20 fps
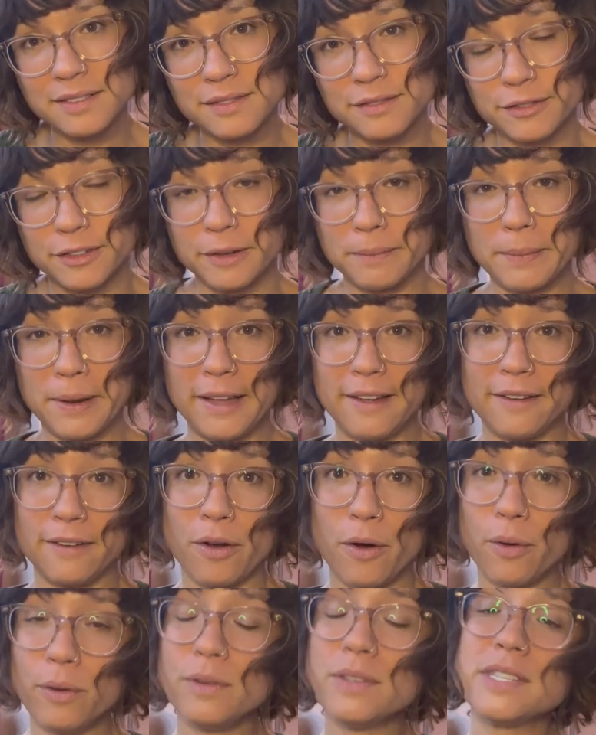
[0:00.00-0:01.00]
for my
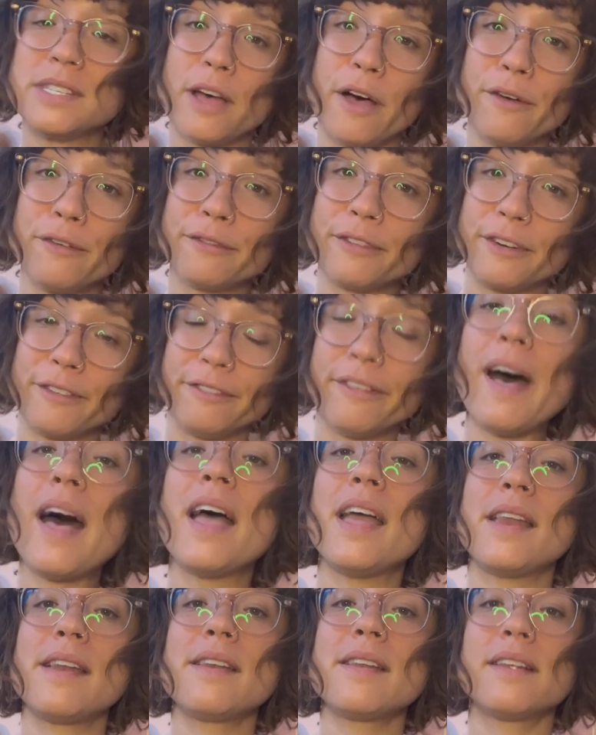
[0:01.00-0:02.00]
own self, for
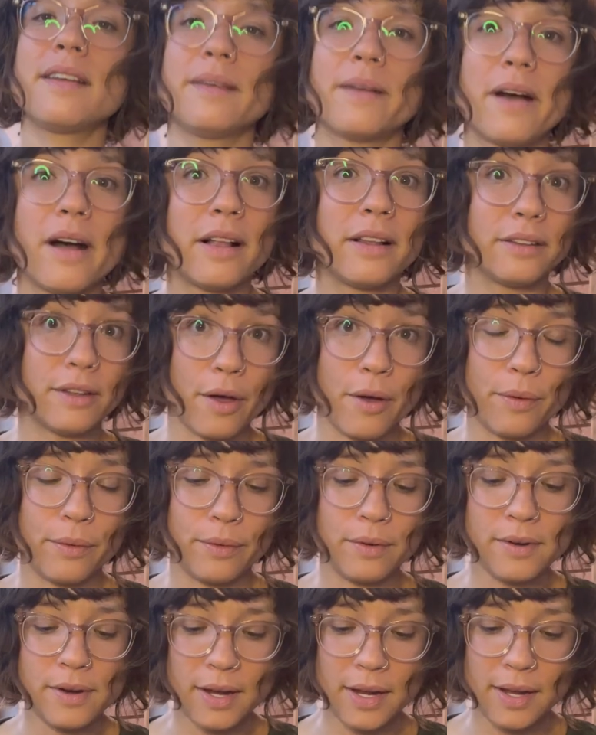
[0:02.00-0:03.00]
fun,
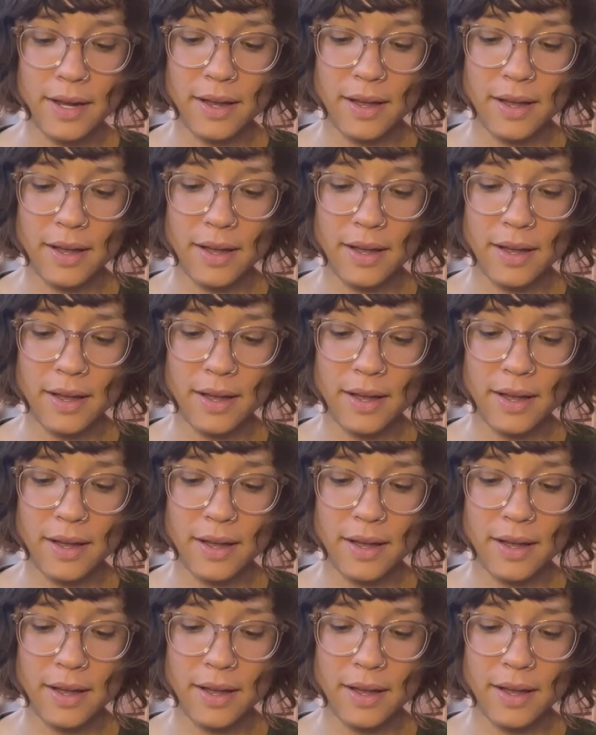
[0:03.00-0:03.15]
alone.